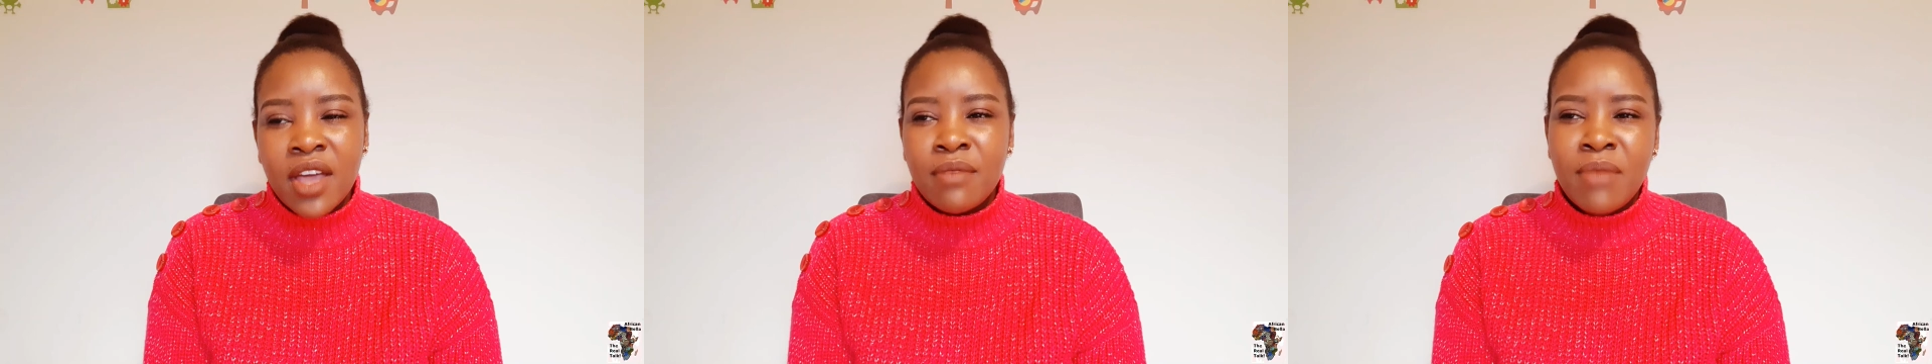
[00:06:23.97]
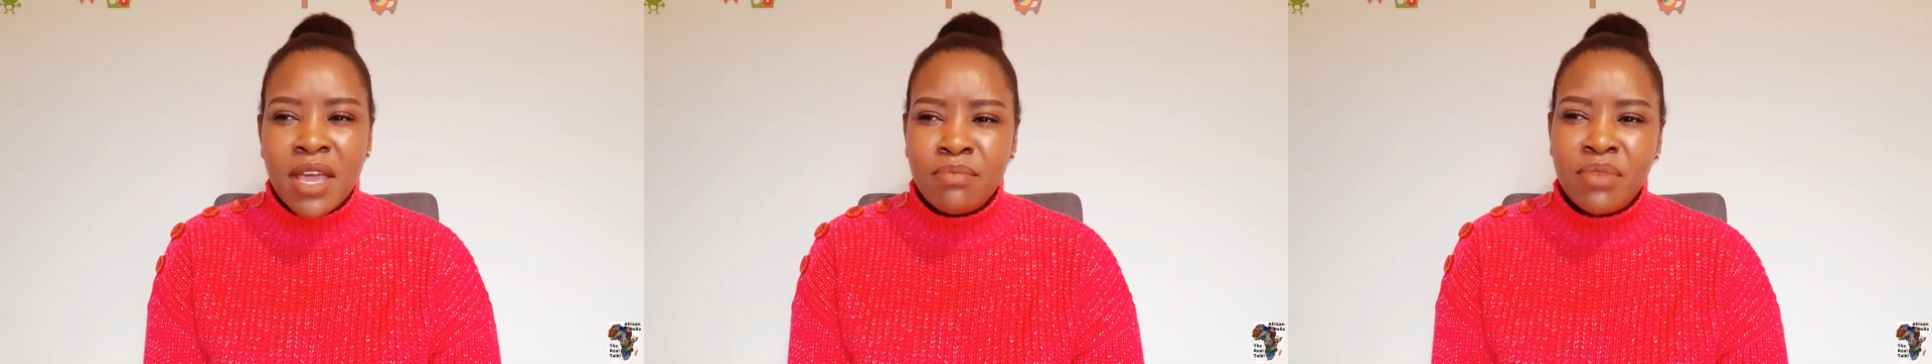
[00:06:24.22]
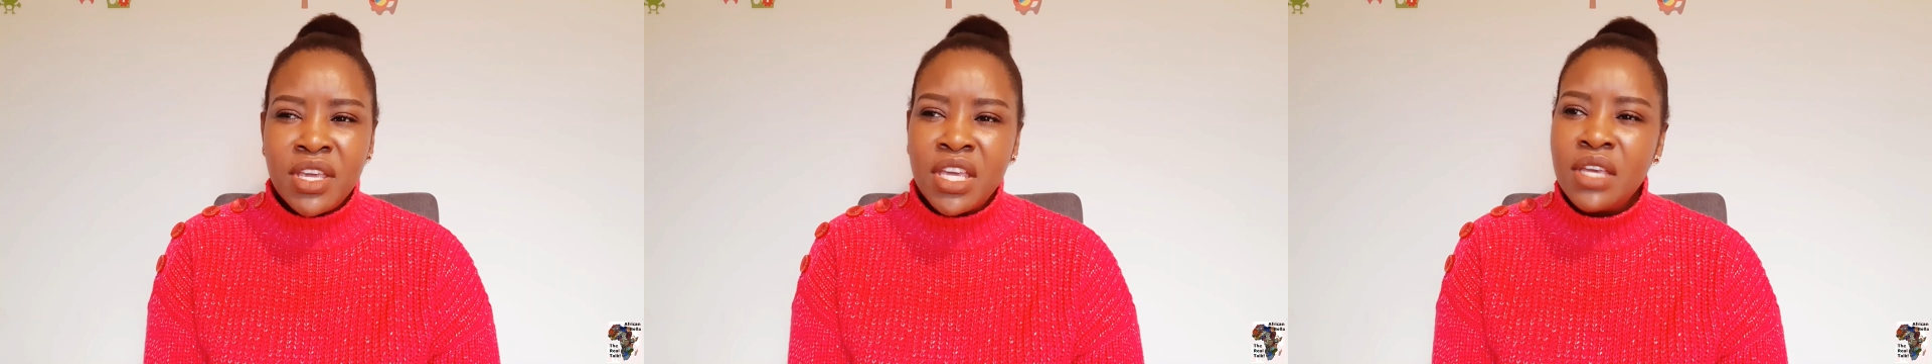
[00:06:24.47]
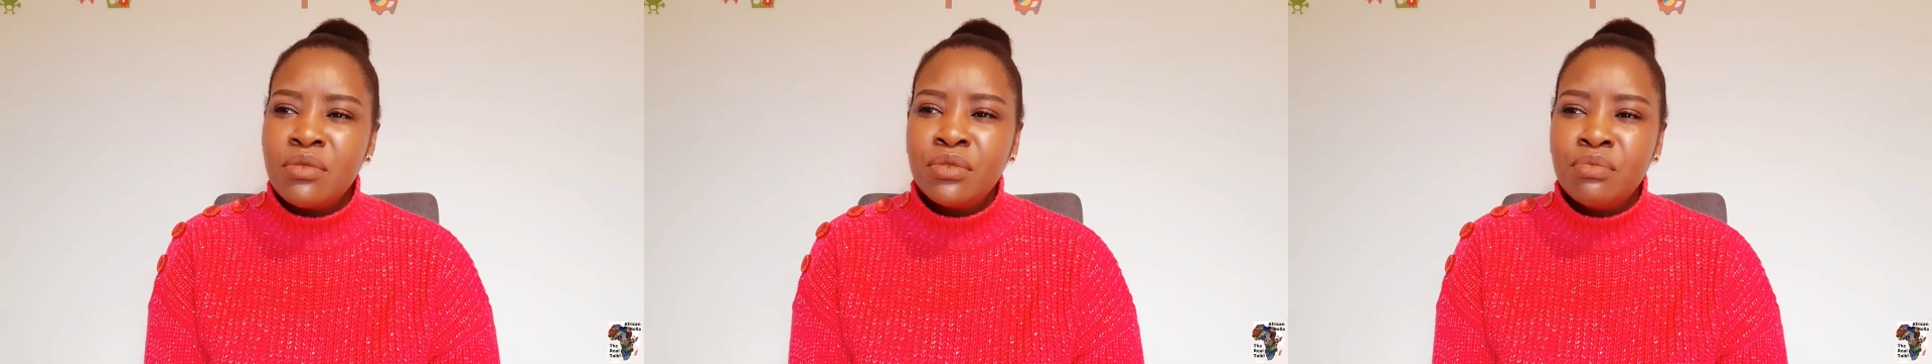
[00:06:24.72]
maybe
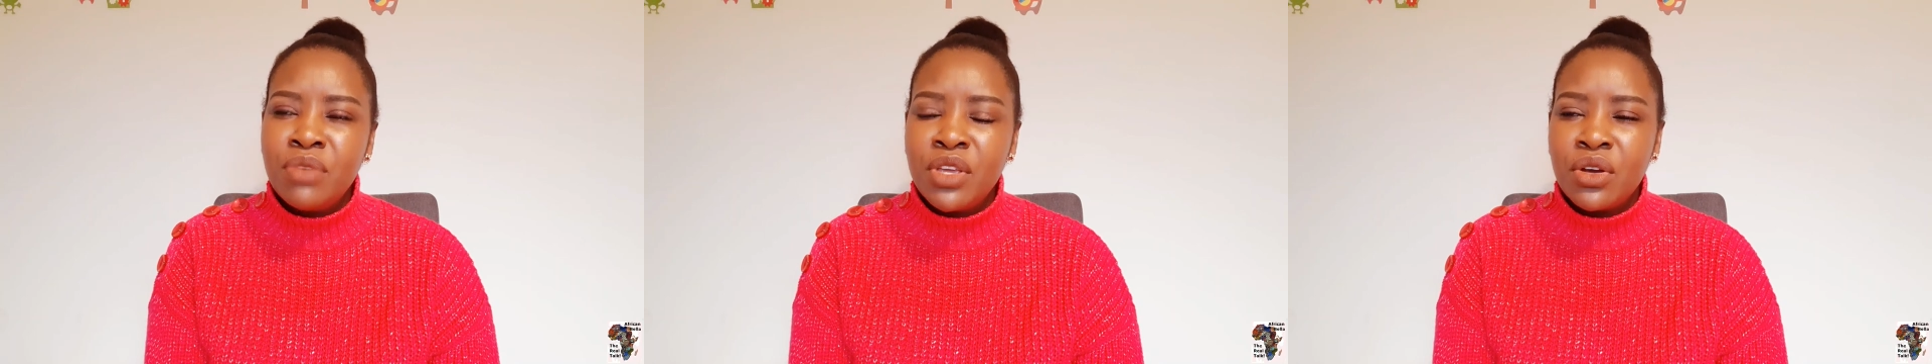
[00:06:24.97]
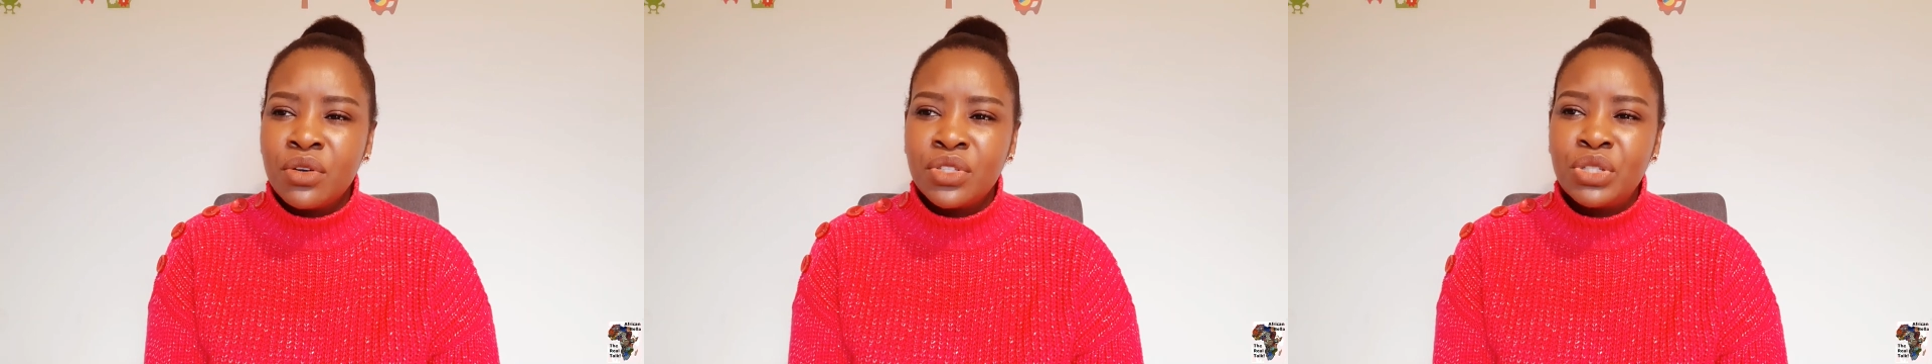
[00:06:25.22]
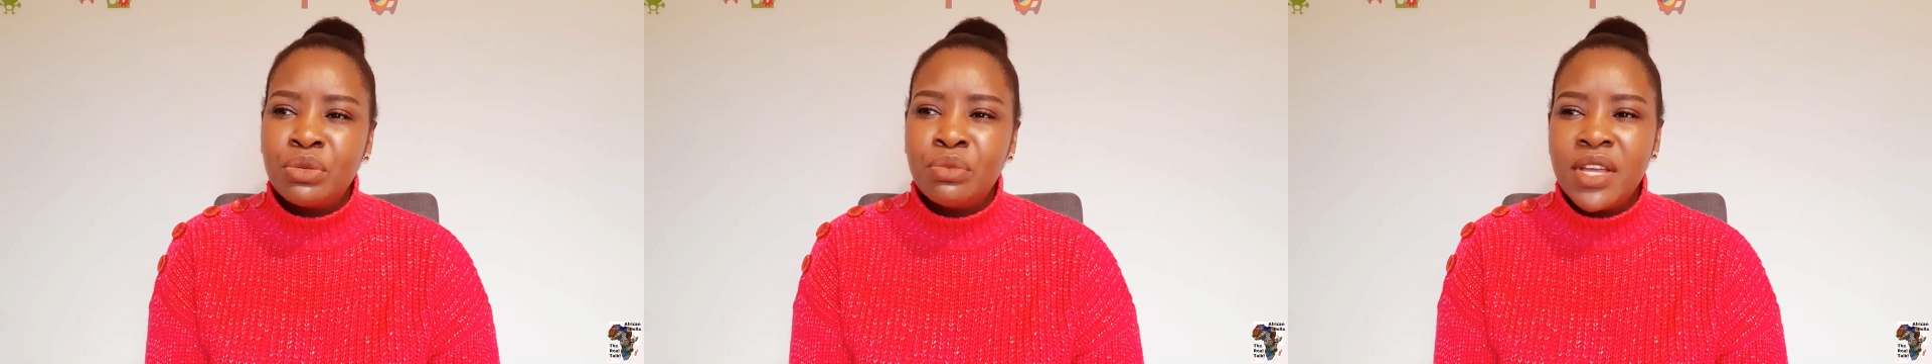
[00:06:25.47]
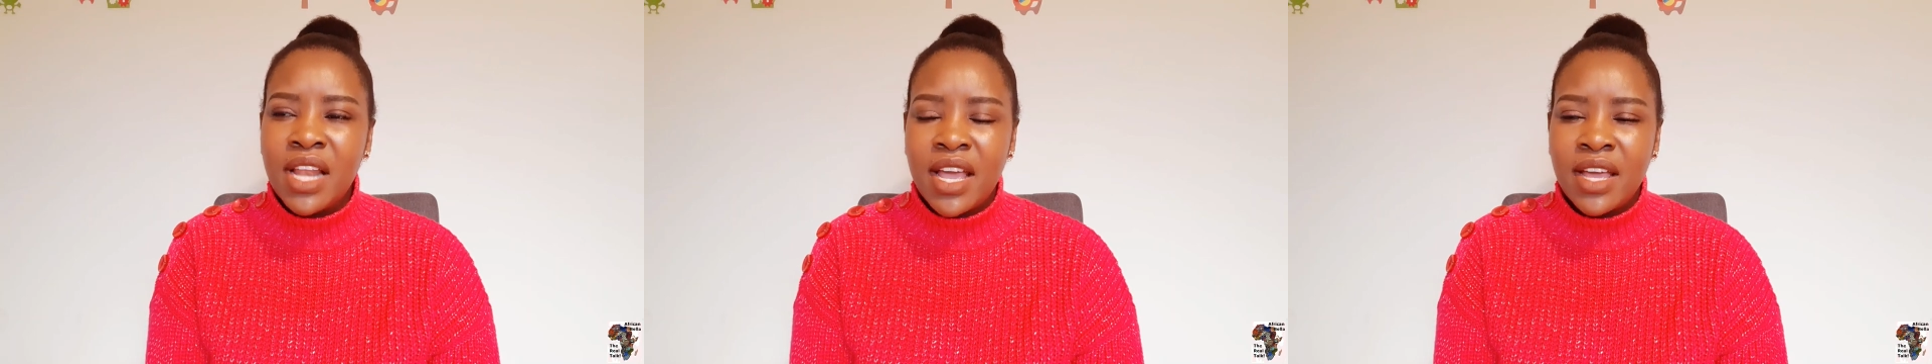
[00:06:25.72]
he will be or she'll
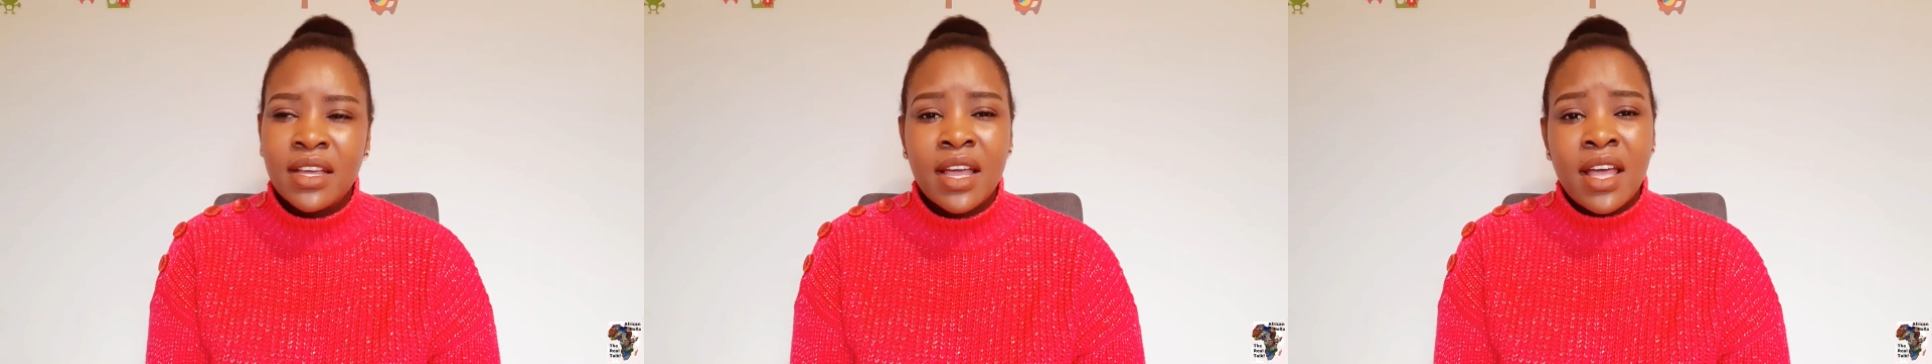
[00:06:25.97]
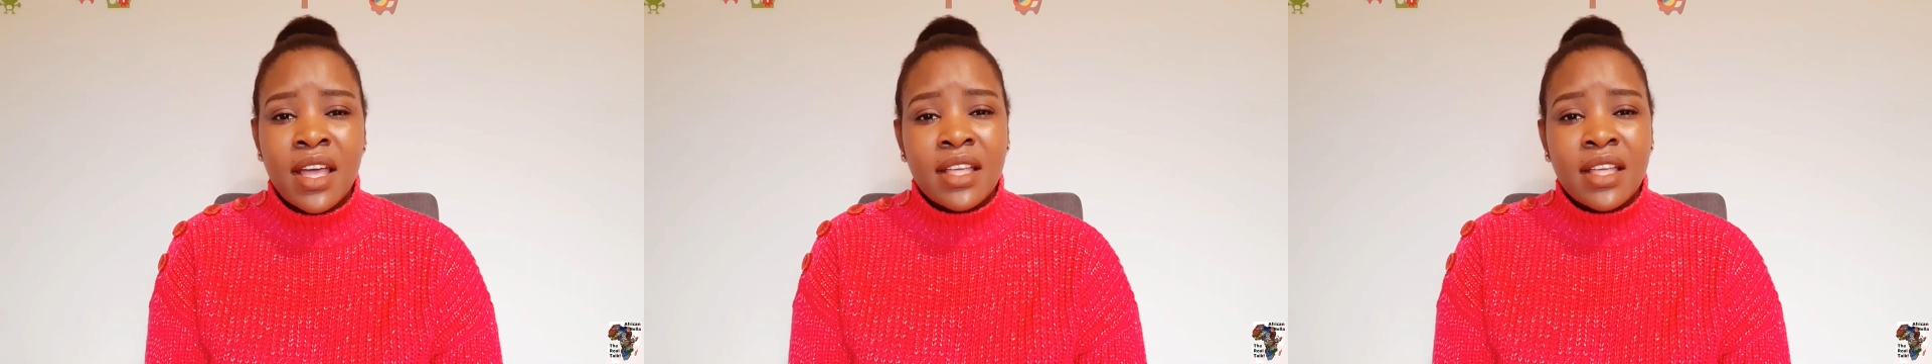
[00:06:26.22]
be like